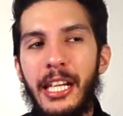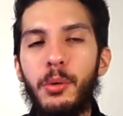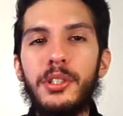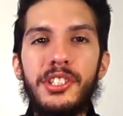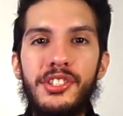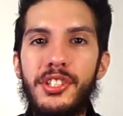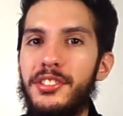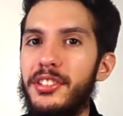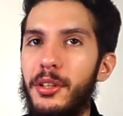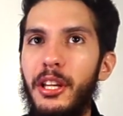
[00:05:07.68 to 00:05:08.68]
it wasn't
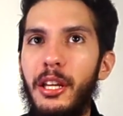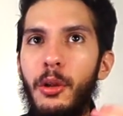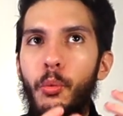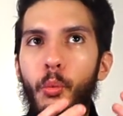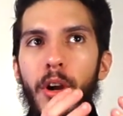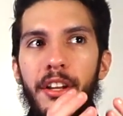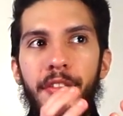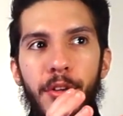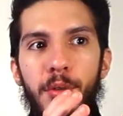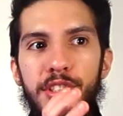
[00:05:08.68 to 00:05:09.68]
just one
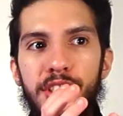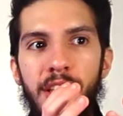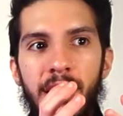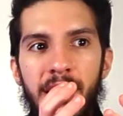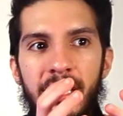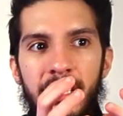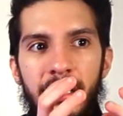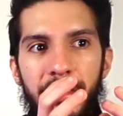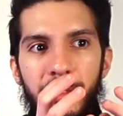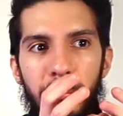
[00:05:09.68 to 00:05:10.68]
of those
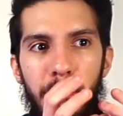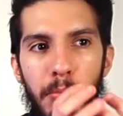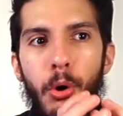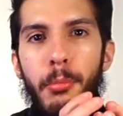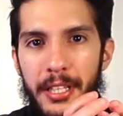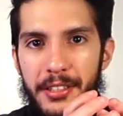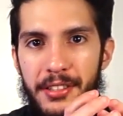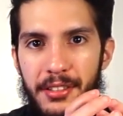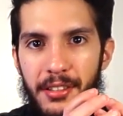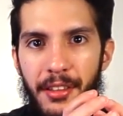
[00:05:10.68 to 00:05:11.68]

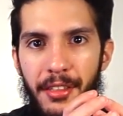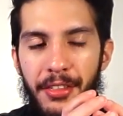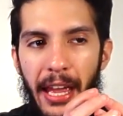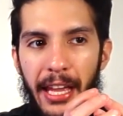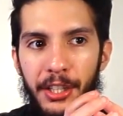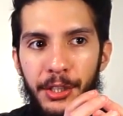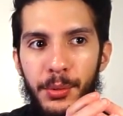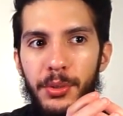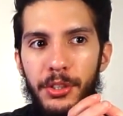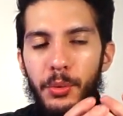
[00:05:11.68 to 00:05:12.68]
moments that
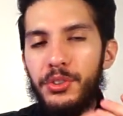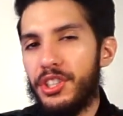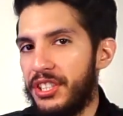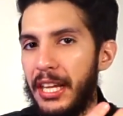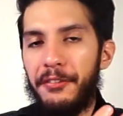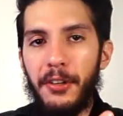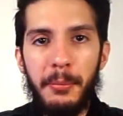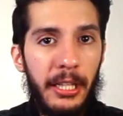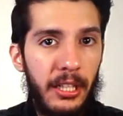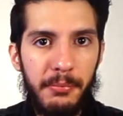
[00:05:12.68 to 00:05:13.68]
you don't just get from
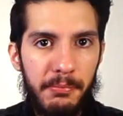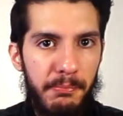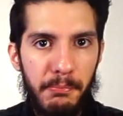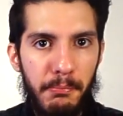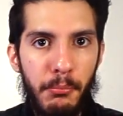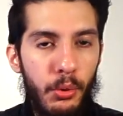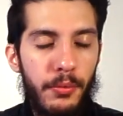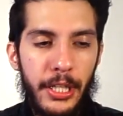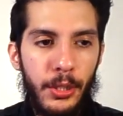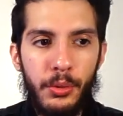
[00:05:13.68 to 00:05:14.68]
a
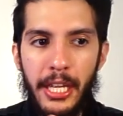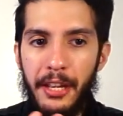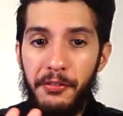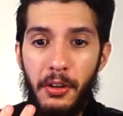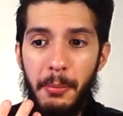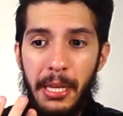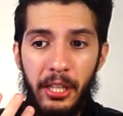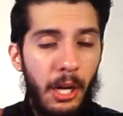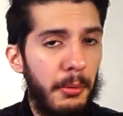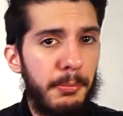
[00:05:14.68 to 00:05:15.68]
movie. You get from a
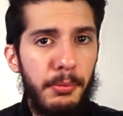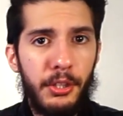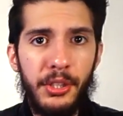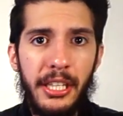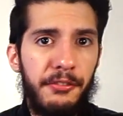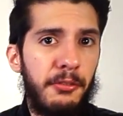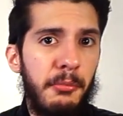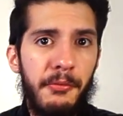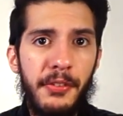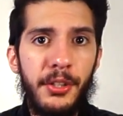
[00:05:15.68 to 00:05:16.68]
comic book, you get from
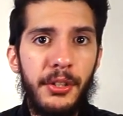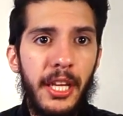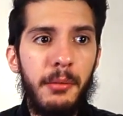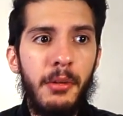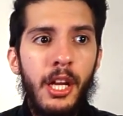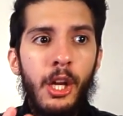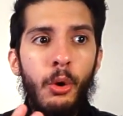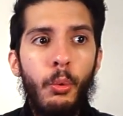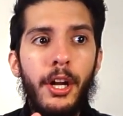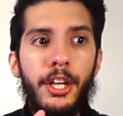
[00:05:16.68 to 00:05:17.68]
a video game,
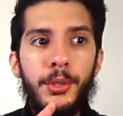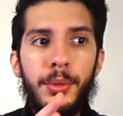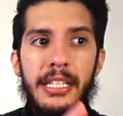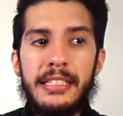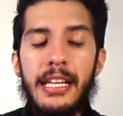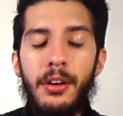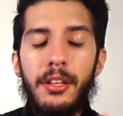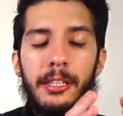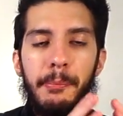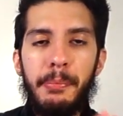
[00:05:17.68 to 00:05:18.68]
where you can tell
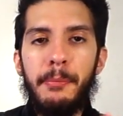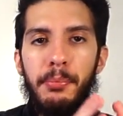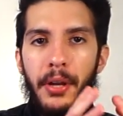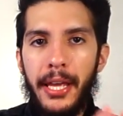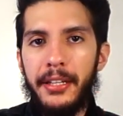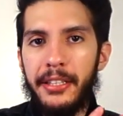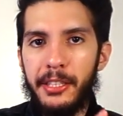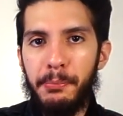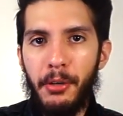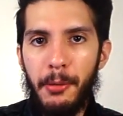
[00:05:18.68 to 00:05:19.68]
that the people handling
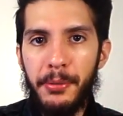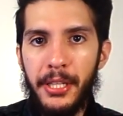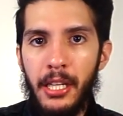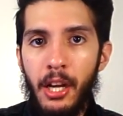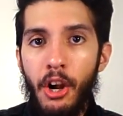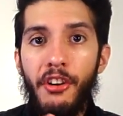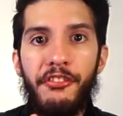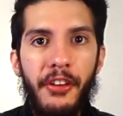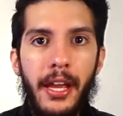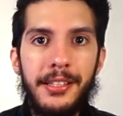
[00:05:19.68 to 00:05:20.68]
the property are
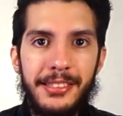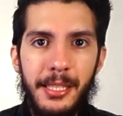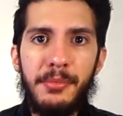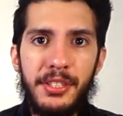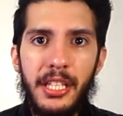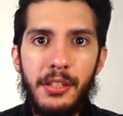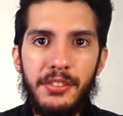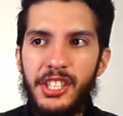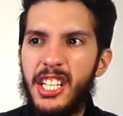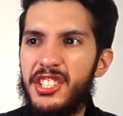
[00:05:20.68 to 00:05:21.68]
fans themselves.
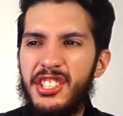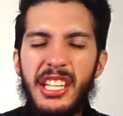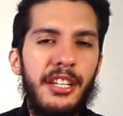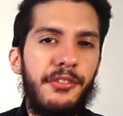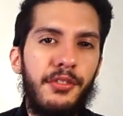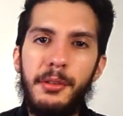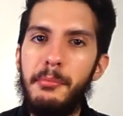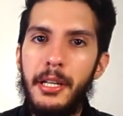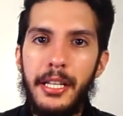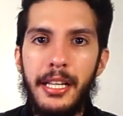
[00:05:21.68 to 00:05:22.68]
They're not just in it for the
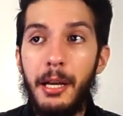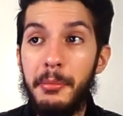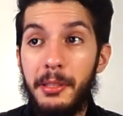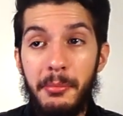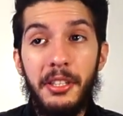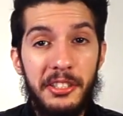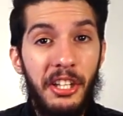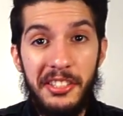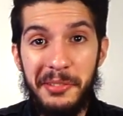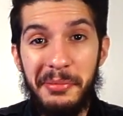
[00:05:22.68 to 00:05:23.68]
money. I mean, the money's
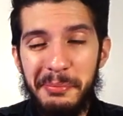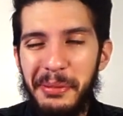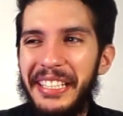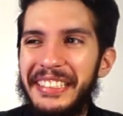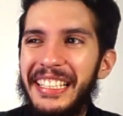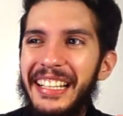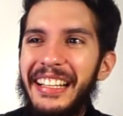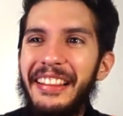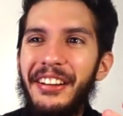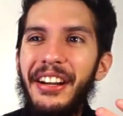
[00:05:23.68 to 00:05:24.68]
awesome, but
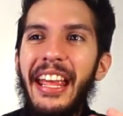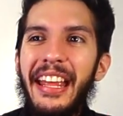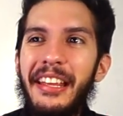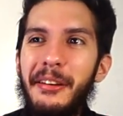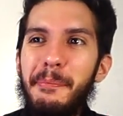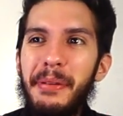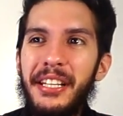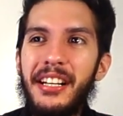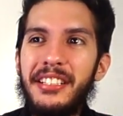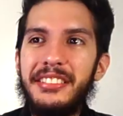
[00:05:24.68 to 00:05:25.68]
they're in it
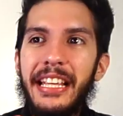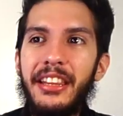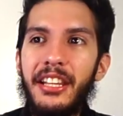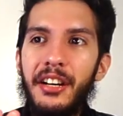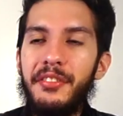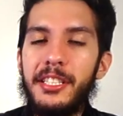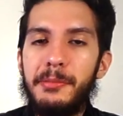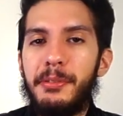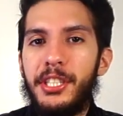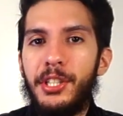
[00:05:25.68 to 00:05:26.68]
because they love this
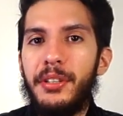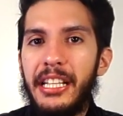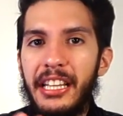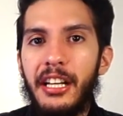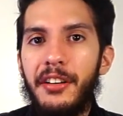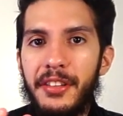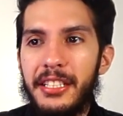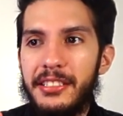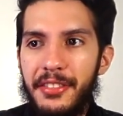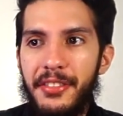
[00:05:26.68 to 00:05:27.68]
material and they love
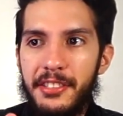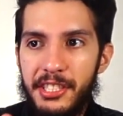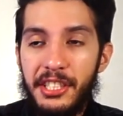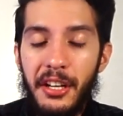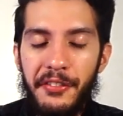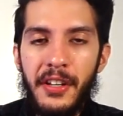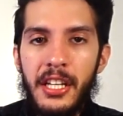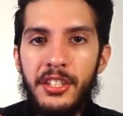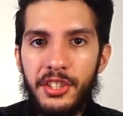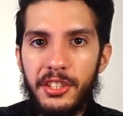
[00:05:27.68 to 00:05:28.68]
this stuff
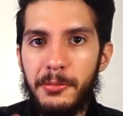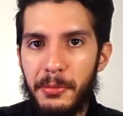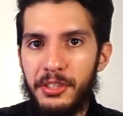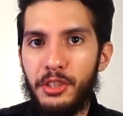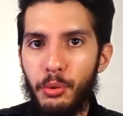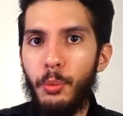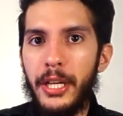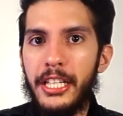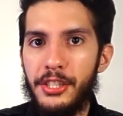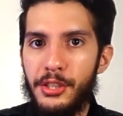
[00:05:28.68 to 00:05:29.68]
just as much as
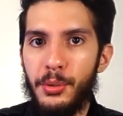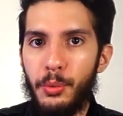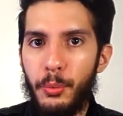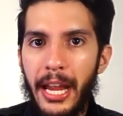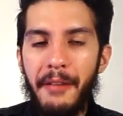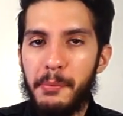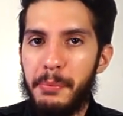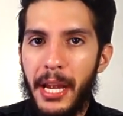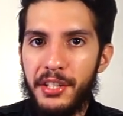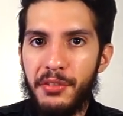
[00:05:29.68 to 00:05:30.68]
we do. We have a
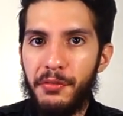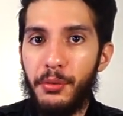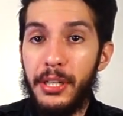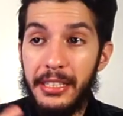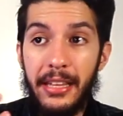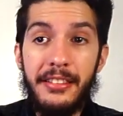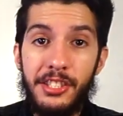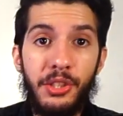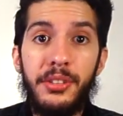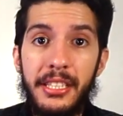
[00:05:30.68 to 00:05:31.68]
passion for it, and
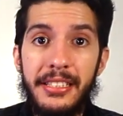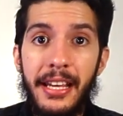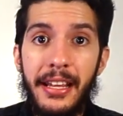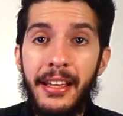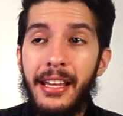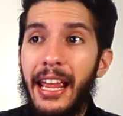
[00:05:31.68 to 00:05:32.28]
so did they.